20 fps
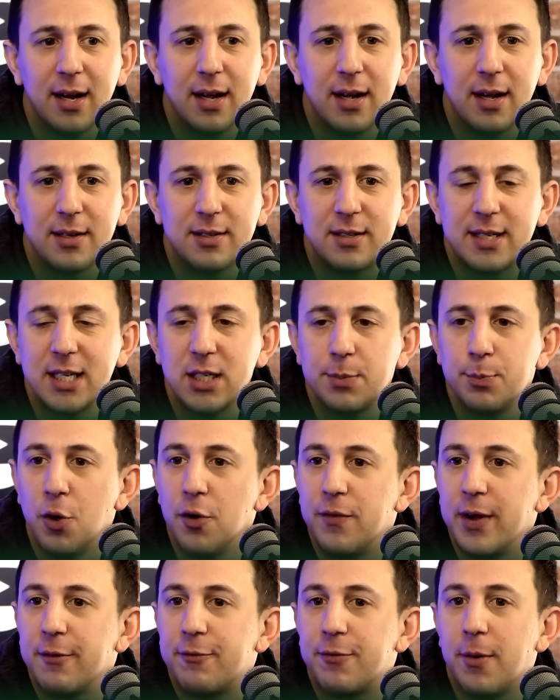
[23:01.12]
since
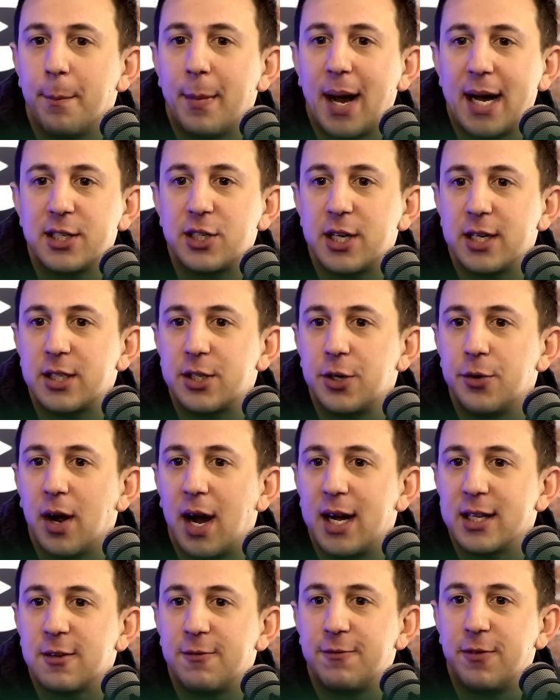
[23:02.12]
moving from Manchester
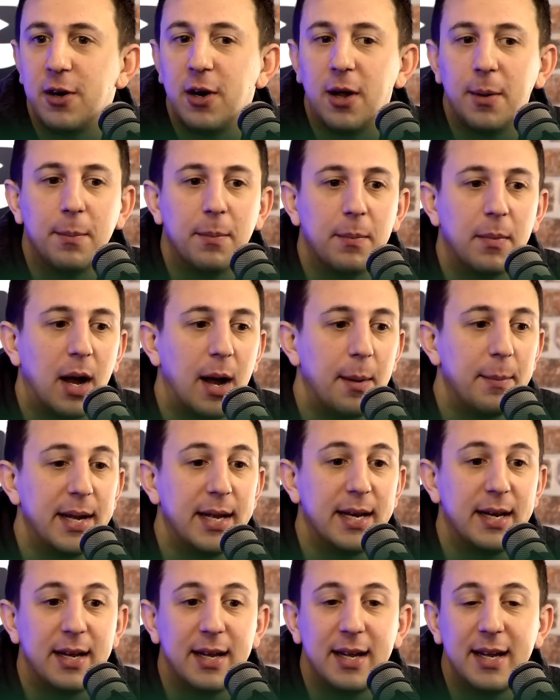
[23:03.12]
United to Fulham, I
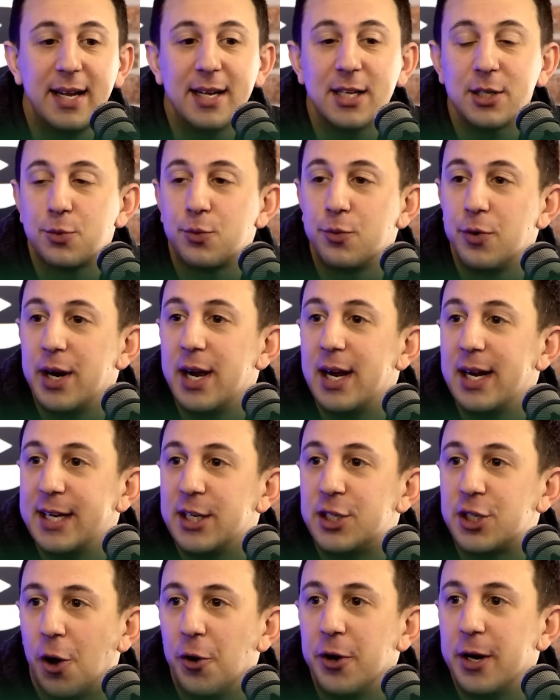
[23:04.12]
mean, he has really
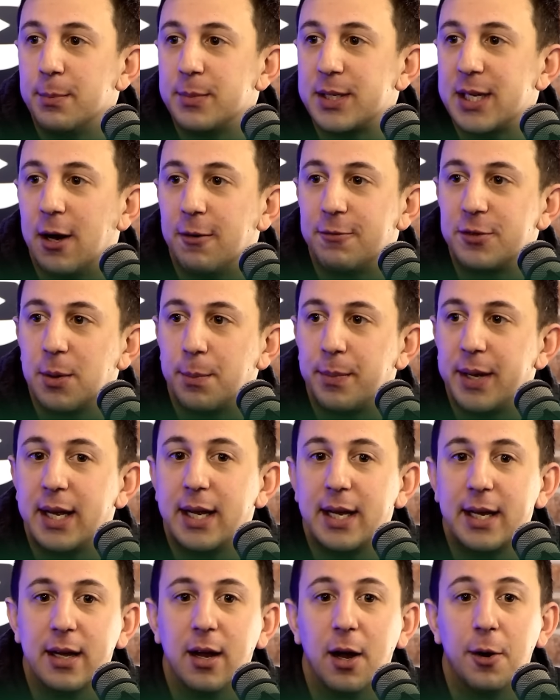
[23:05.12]
shown himself to
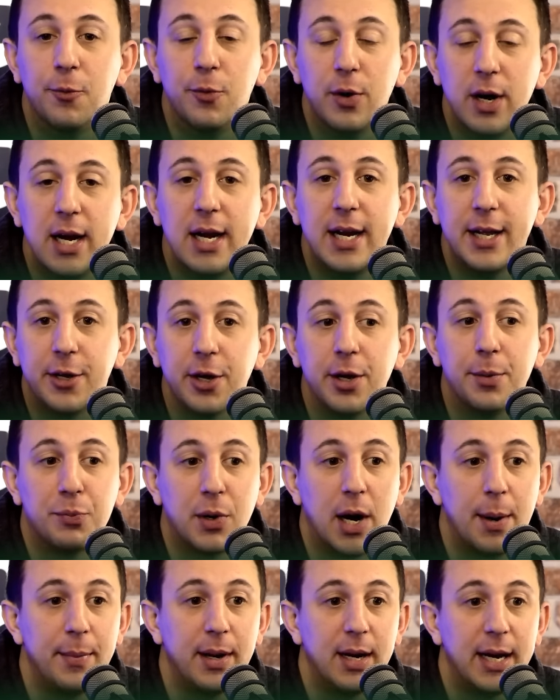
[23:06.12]
be a really good
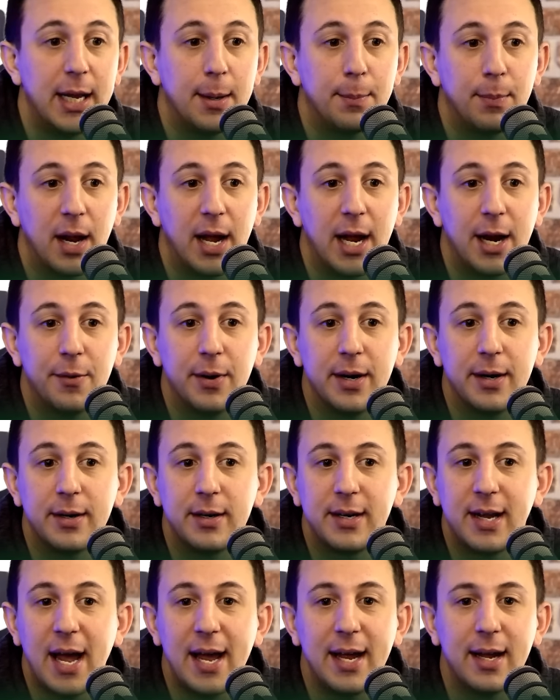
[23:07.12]
Premier League player
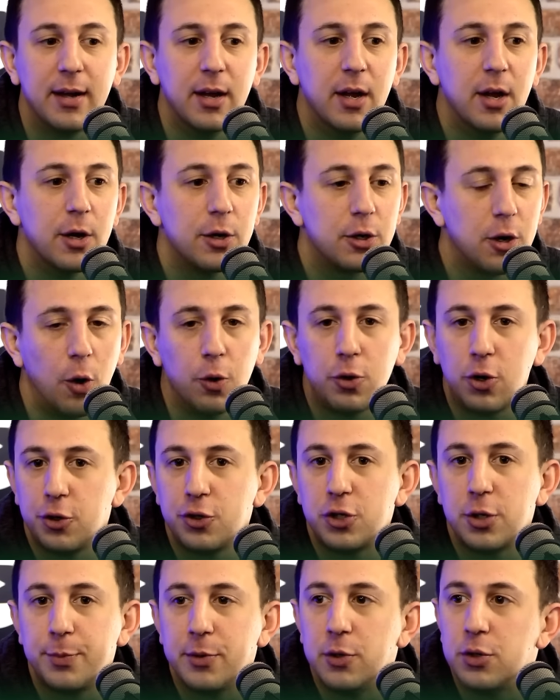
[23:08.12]
and getting goal
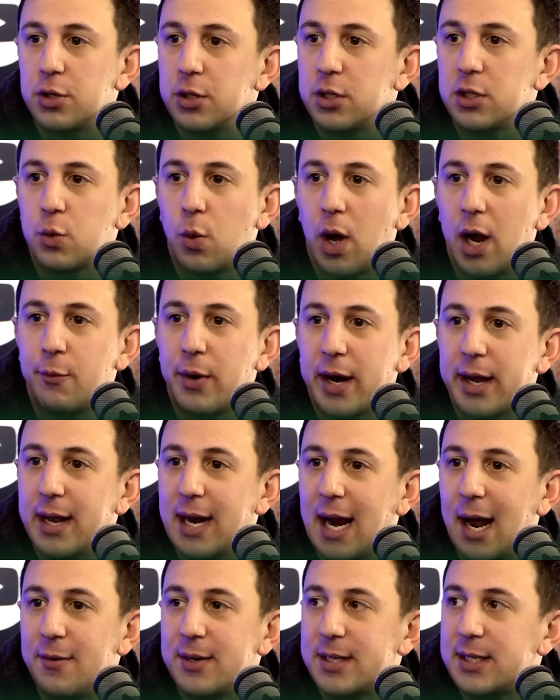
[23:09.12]
contributions quite
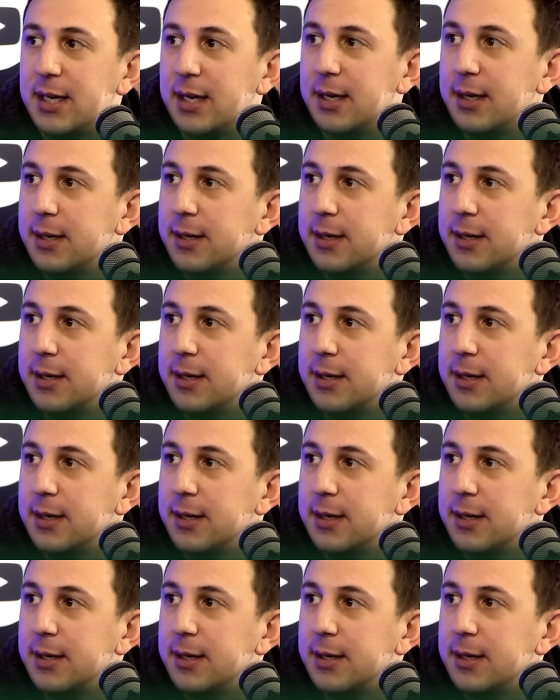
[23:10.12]
regularity.